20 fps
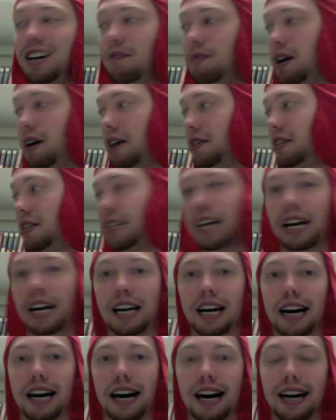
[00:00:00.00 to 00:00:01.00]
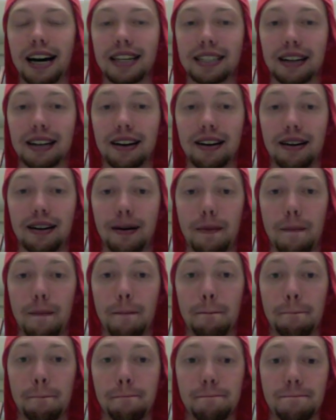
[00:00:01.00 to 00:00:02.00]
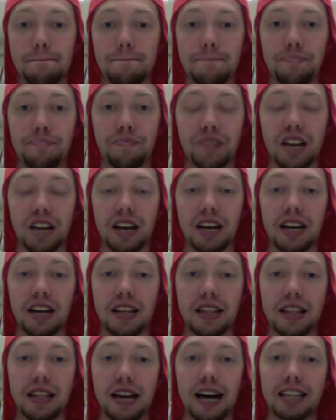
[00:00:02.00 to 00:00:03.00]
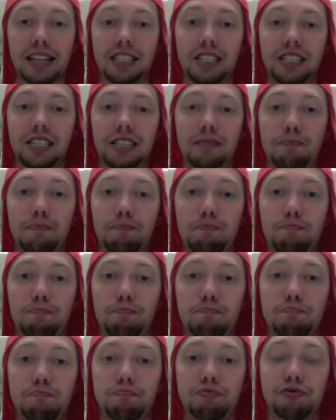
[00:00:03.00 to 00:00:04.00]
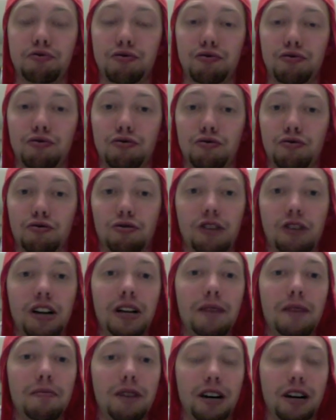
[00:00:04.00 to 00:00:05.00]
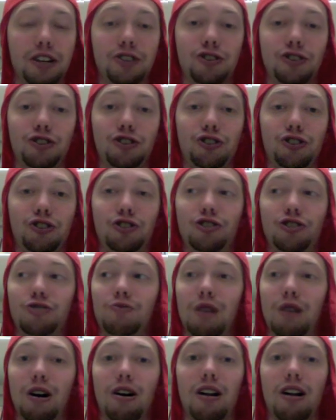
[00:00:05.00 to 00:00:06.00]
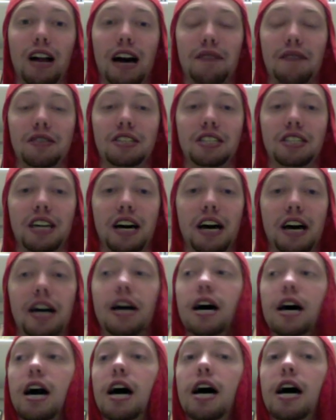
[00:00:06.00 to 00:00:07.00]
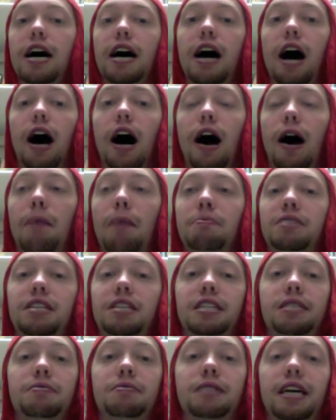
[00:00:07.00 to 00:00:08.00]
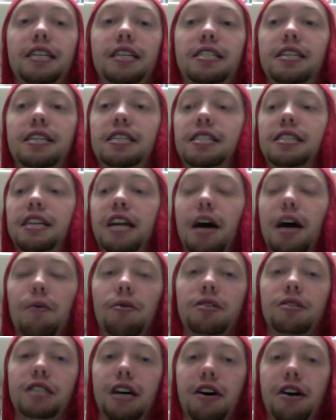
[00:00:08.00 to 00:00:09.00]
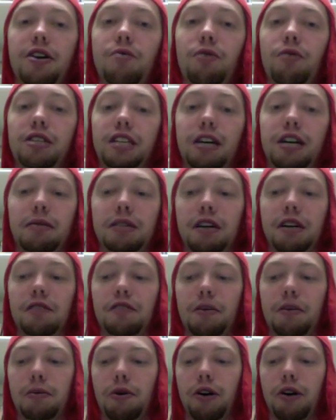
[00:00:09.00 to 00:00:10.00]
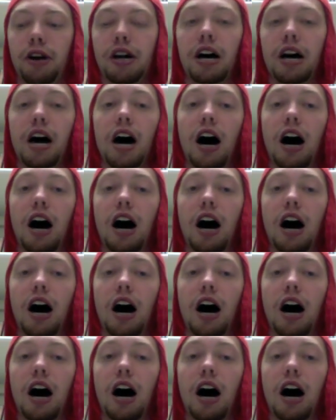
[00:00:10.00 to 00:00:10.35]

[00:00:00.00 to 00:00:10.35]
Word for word: But other than that, guys, um, that's pretty much all I have to say. Um, System Test 16, I will tell you once it comes out in February.